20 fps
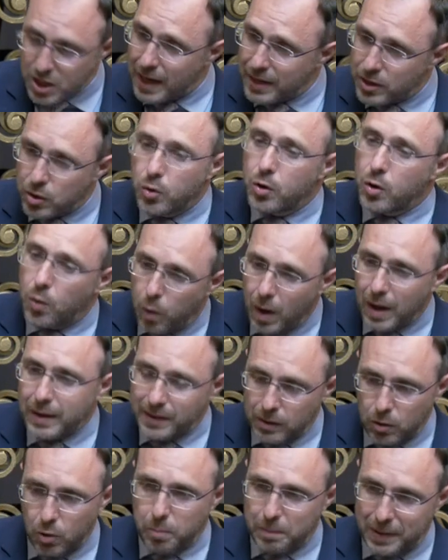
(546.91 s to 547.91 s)
I don't know what
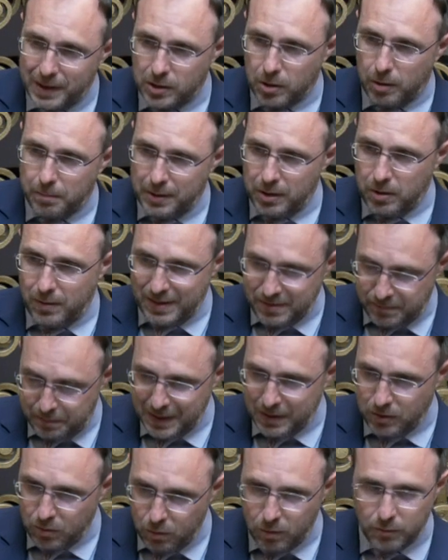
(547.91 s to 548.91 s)
the OPW has
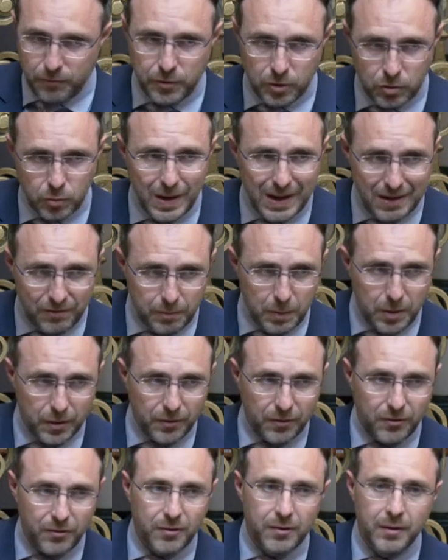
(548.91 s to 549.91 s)
been doing for 12
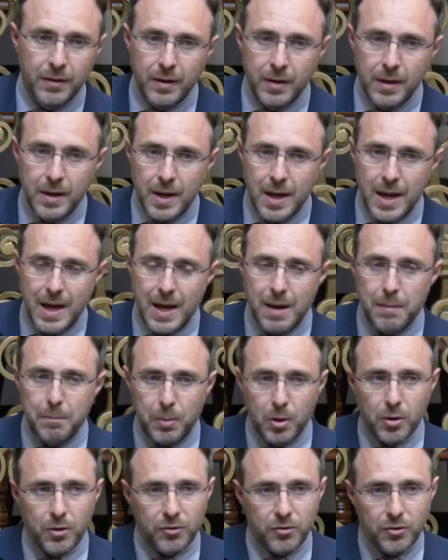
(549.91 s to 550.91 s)
months, uh,
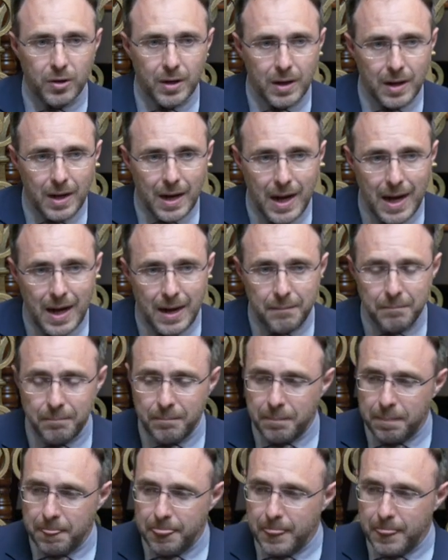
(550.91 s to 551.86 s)
but um,